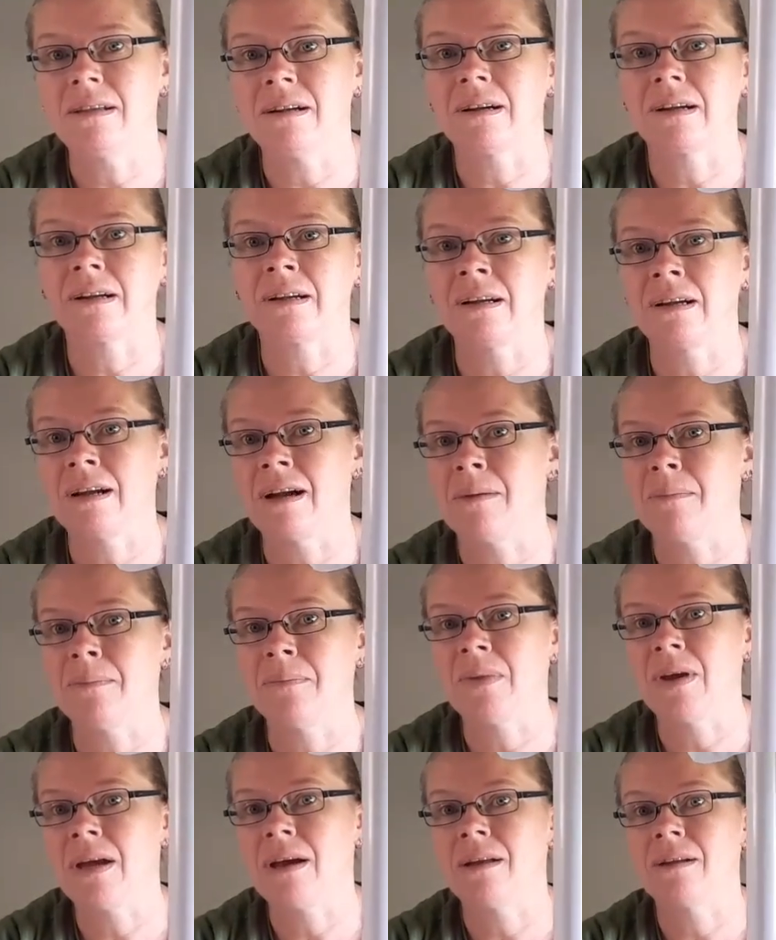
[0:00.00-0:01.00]
then I can come
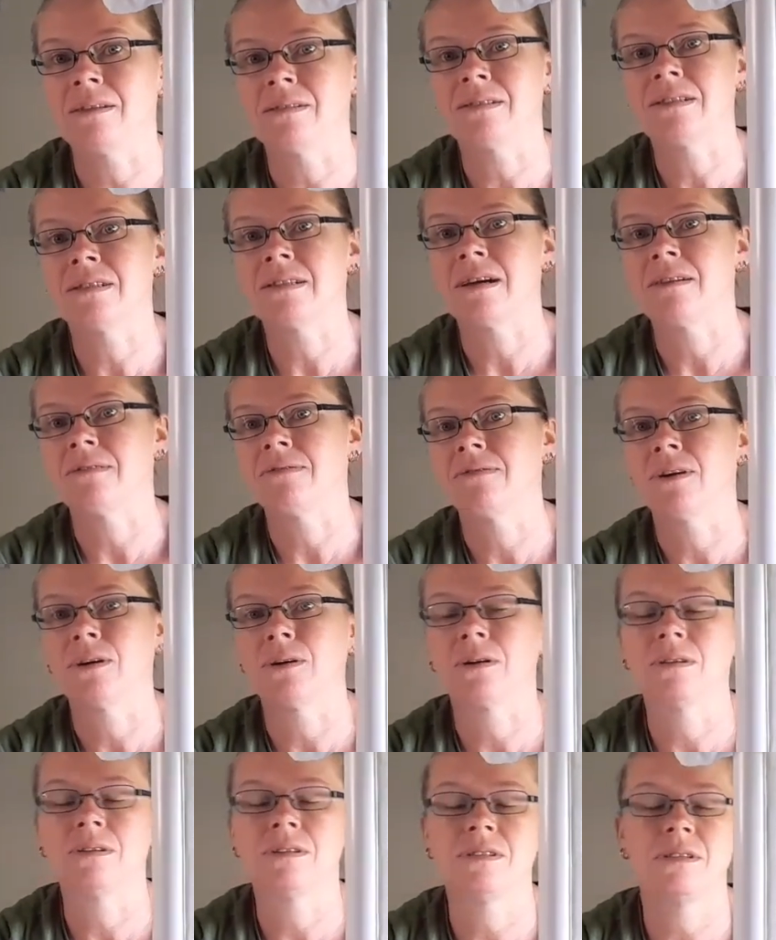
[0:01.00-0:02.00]
down and start
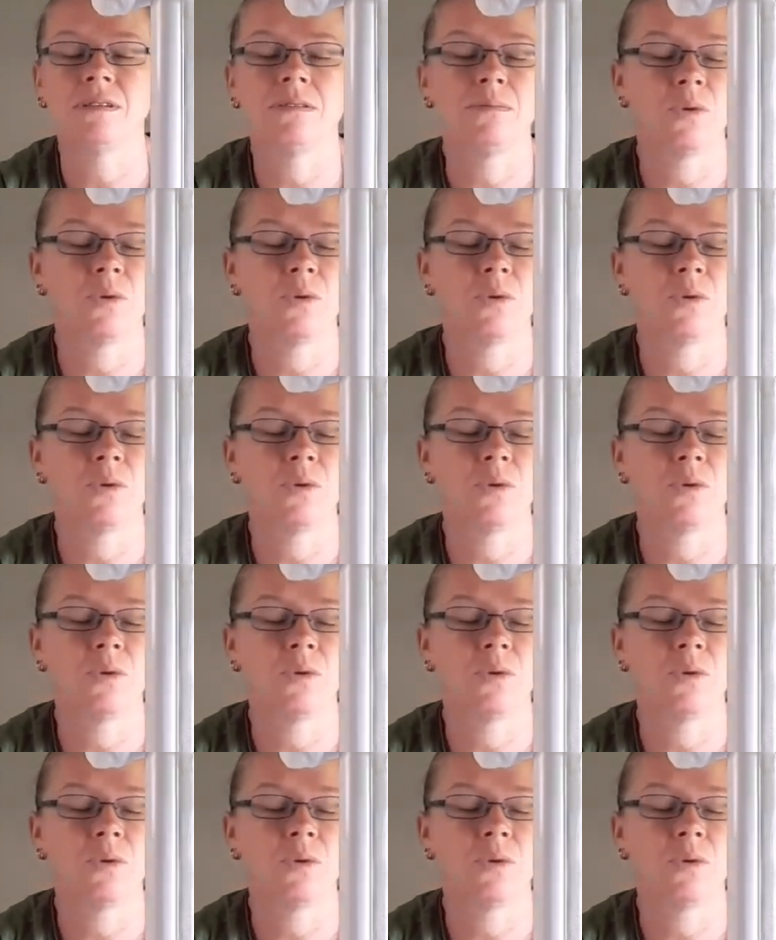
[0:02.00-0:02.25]
focusing